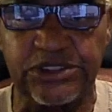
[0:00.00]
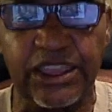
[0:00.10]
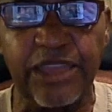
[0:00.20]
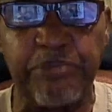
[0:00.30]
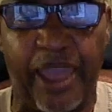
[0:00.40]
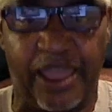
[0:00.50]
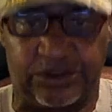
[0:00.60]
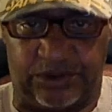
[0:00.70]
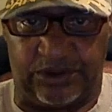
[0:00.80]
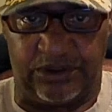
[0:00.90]
Sticky
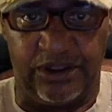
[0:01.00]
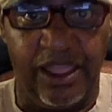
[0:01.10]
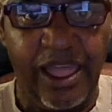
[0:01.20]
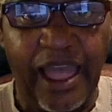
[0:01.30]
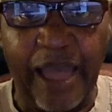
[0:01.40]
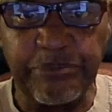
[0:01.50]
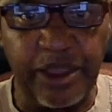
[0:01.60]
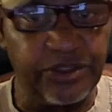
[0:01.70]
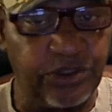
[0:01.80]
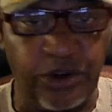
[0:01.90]
Password. I
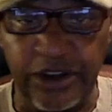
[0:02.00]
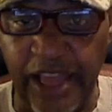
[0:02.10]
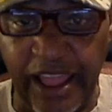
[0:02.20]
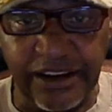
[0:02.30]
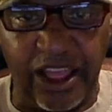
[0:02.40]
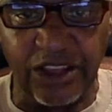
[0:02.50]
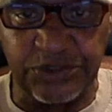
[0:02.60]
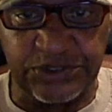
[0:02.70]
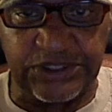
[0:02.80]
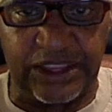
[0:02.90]
paid
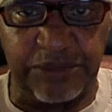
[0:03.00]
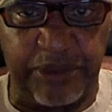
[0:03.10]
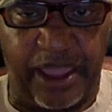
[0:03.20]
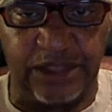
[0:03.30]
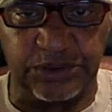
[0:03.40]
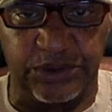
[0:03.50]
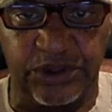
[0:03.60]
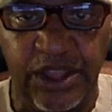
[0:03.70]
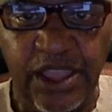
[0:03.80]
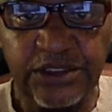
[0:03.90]
$39 for Sticky
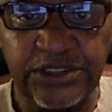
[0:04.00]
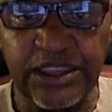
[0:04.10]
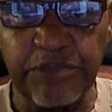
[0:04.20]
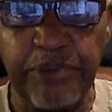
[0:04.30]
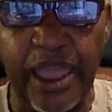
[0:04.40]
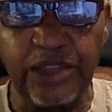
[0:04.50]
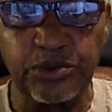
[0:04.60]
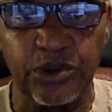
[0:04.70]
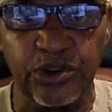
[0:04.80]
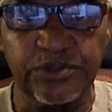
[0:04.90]
Password. Sticky
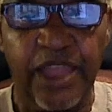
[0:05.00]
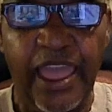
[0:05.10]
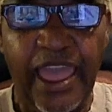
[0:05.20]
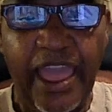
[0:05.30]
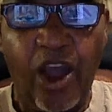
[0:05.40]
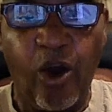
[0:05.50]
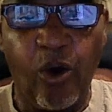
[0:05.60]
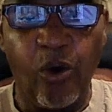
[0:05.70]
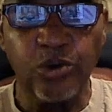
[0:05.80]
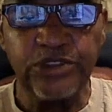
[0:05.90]
Password
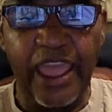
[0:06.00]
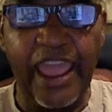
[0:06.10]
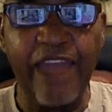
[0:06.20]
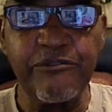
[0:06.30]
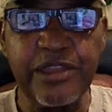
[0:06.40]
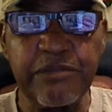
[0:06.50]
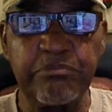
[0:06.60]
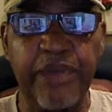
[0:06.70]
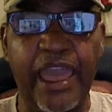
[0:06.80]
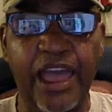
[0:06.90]
holds
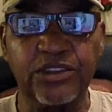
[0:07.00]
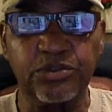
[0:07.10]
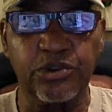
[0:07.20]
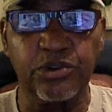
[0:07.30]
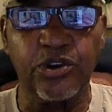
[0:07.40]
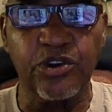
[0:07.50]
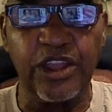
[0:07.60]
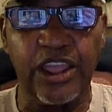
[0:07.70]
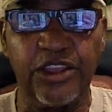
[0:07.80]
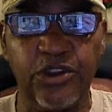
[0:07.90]
every
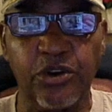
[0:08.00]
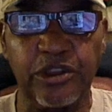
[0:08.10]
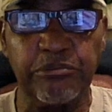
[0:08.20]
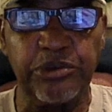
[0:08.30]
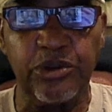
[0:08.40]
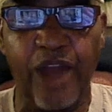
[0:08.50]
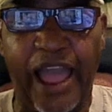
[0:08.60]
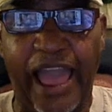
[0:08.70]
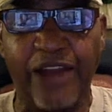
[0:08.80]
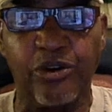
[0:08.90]
password in your computer.
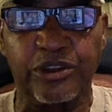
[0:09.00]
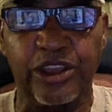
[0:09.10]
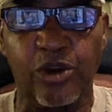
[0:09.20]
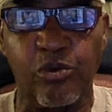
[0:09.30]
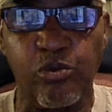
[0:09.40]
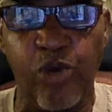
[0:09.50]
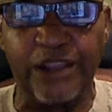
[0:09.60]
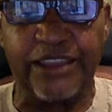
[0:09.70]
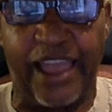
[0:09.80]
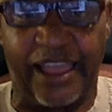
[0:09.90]
I don't care
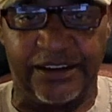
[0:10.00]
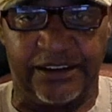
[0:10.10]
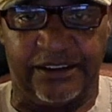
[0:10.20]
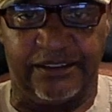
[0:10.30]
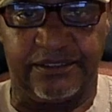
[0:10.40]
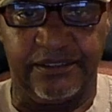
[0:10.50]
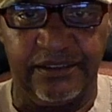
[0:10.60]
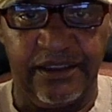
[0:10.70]
what kind it is.